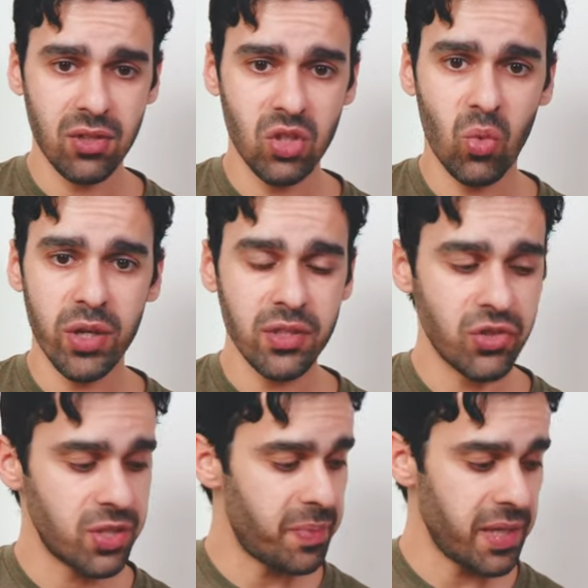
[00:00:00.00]
you want to
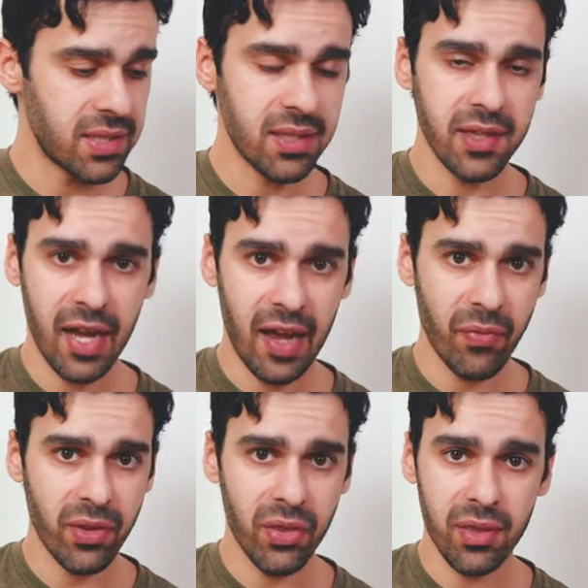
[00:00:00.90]
just basically
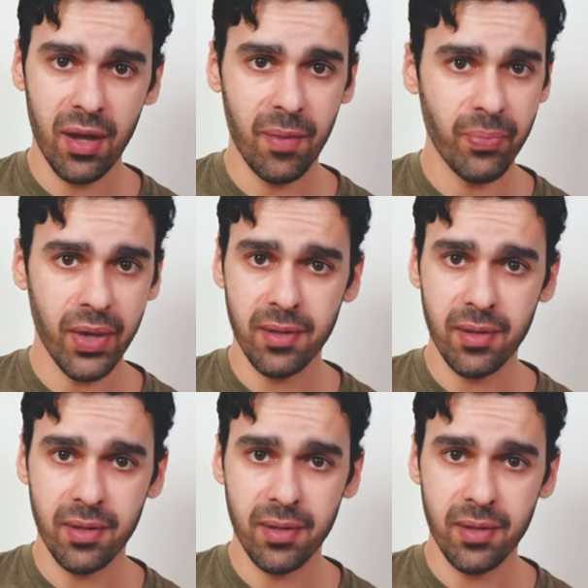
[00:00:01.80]
have the thumb